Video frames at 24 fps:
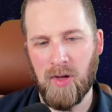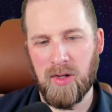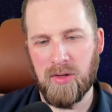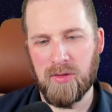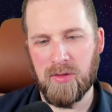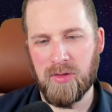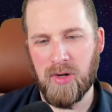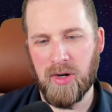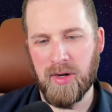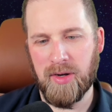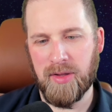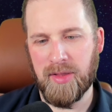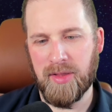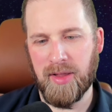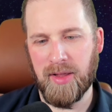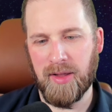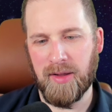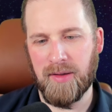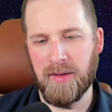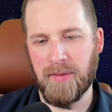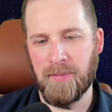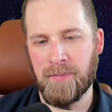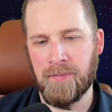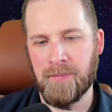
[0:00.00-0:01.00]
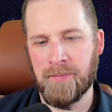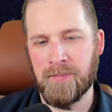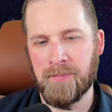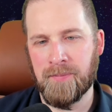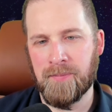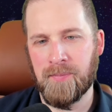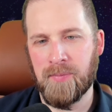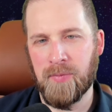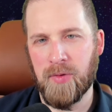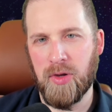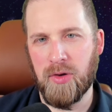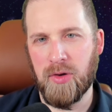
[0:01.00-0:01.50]
Trying to think.
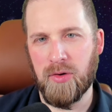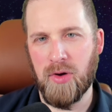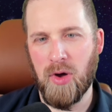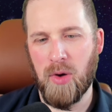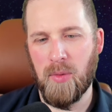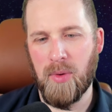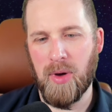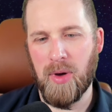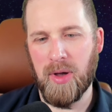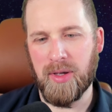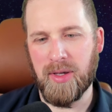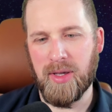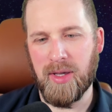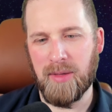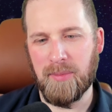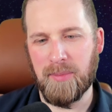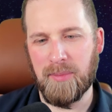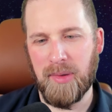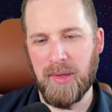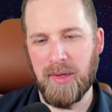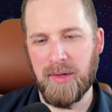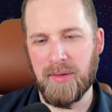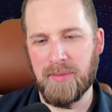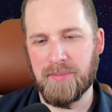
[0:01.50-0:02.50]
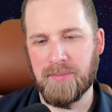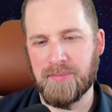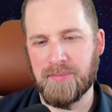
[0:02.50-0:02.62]
Don't want Kingpin.